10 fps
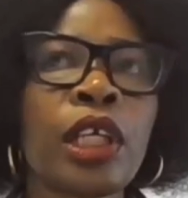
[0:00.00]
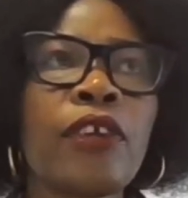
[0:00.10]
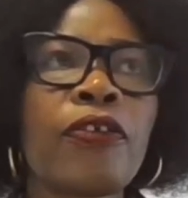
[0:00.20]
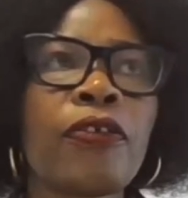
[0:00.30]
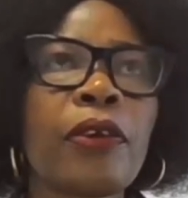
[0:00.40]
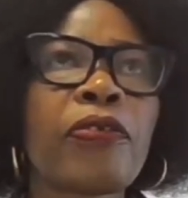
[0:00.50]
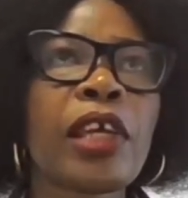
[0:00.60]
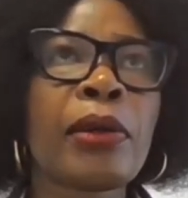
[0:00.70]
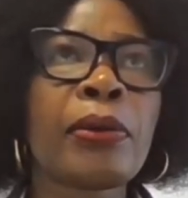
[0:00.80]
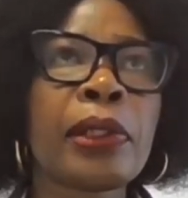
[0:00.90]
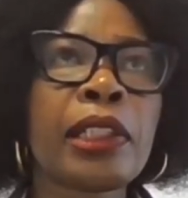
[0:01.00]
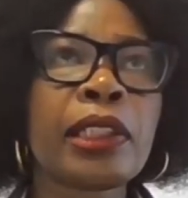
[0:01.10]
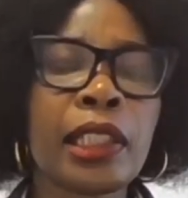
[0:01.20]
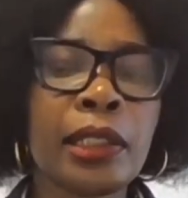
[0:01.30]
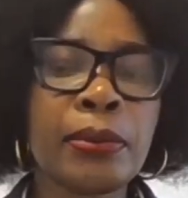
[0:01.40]
If you are really
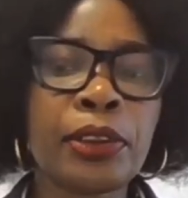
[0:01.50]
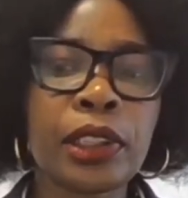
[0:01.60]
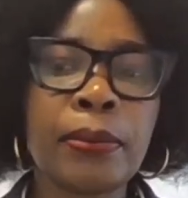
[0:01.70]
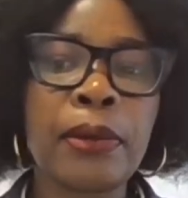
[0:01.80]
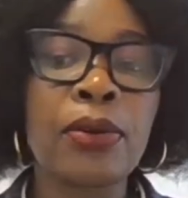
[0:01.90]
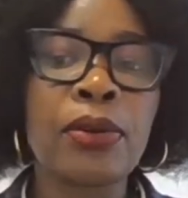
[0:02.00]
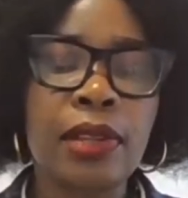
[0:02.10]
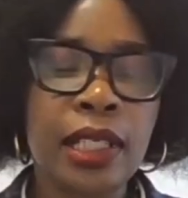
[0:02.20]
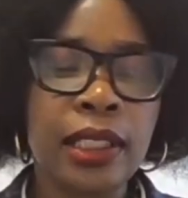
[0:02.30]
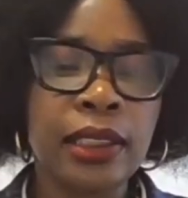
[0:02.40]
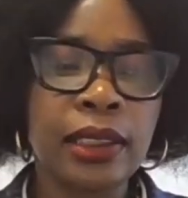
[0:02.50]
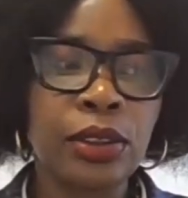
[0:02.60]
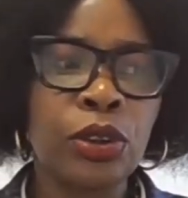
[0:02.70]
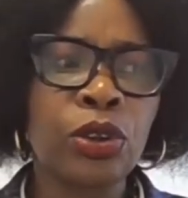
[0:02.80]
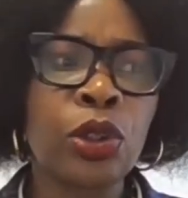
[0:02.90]
deliberate about things,
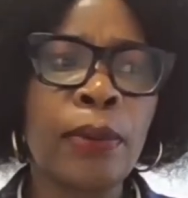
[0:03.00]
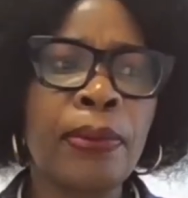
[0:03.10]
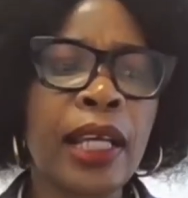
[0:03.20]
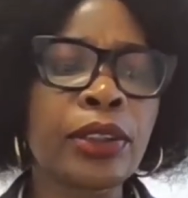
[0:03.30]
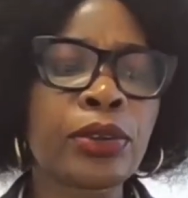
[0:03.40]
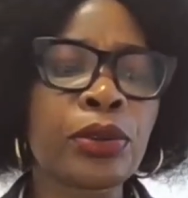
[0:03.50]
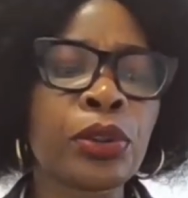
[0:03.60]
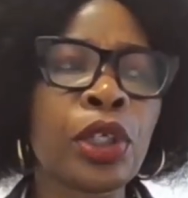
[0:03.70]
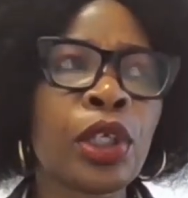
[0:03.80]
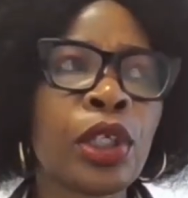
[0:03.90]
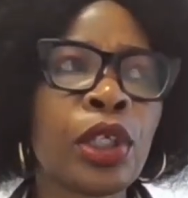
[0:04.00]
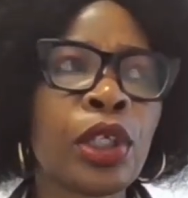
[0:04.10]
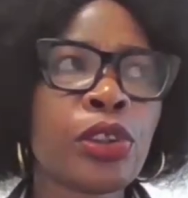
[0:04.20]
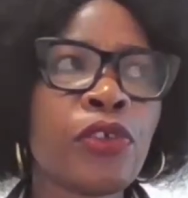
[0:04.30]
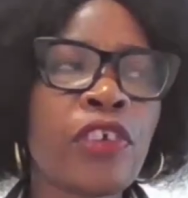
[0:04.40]
you apply to
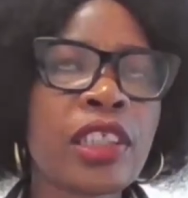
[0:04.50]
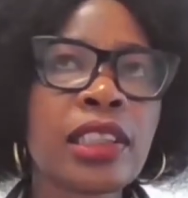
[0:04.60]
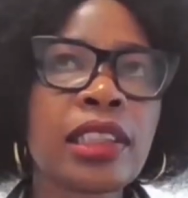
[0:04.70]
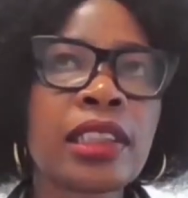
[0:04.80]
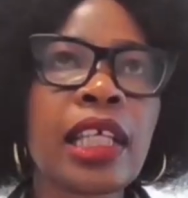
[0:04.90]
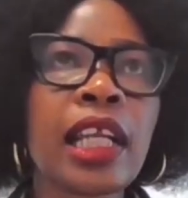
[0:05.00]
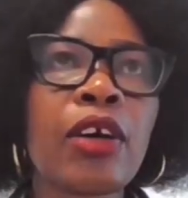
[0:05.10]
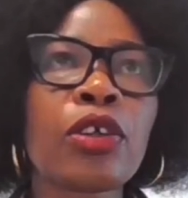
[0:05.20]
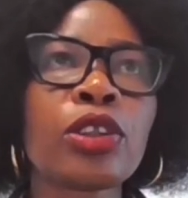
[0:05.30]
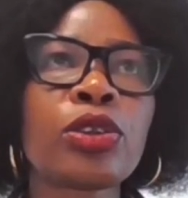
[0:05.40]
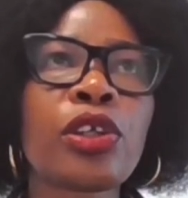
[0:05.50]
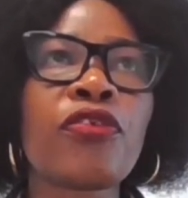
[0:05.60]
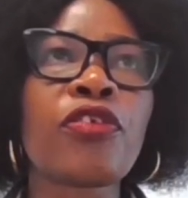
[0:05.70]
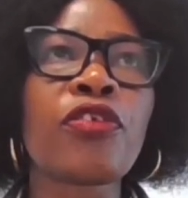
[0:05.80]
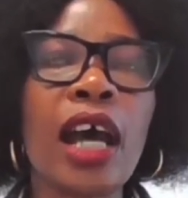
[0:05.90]
universities that are going
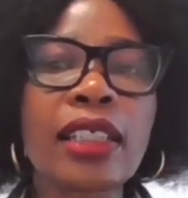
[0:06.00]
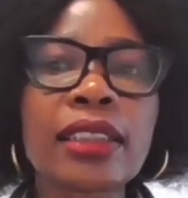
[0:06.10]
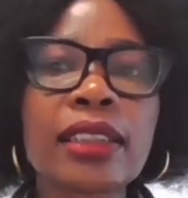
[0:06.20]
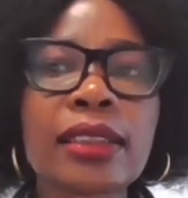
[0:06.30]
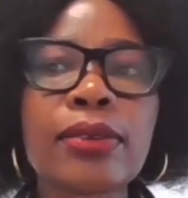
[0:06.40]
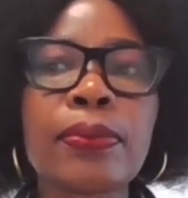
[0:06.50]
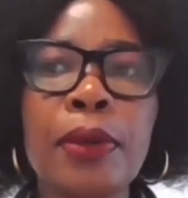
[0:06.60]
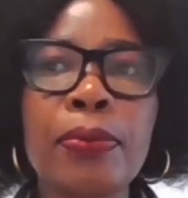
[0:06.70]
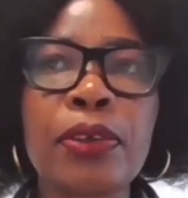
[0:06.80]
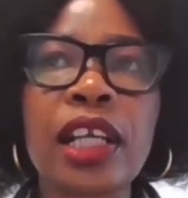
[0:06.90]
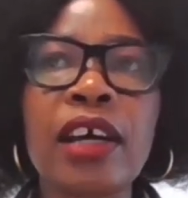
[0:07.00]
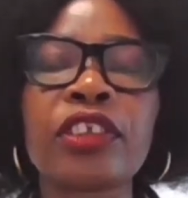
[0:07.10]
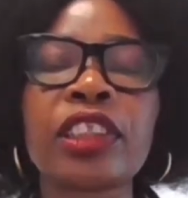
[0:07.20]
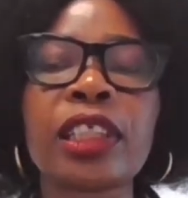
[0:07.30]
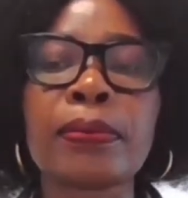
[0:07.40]
to give you access to people that
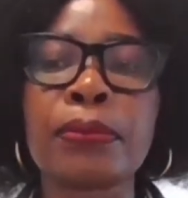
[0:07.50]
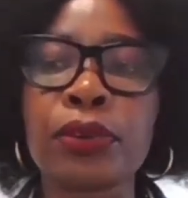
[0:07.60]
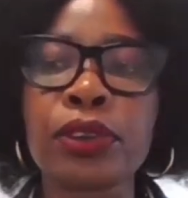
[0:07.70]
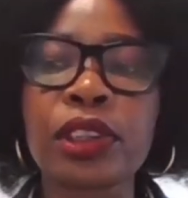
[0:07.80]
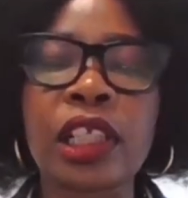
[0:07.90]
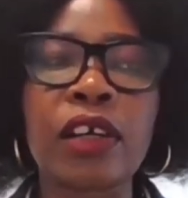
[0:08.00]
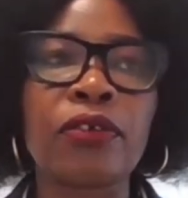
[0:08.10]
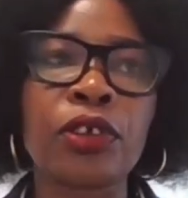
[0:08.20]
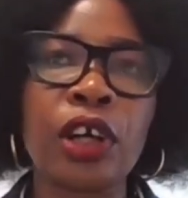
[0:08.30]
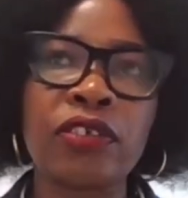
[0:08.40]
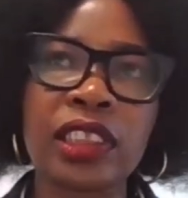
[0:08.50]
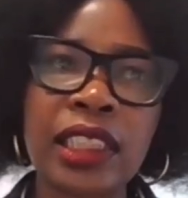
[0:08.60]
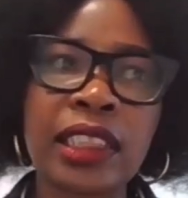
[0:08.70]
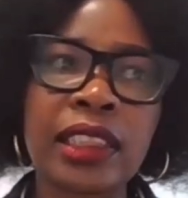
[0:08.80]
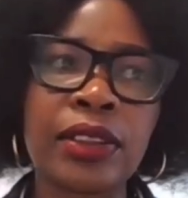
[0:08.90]
have written books that you have
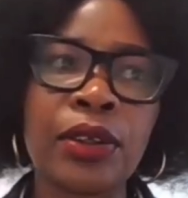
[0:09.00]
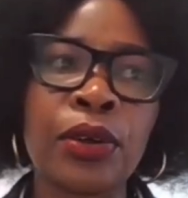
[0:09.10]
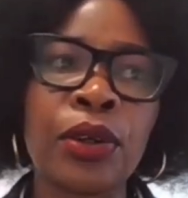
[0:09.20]
studied in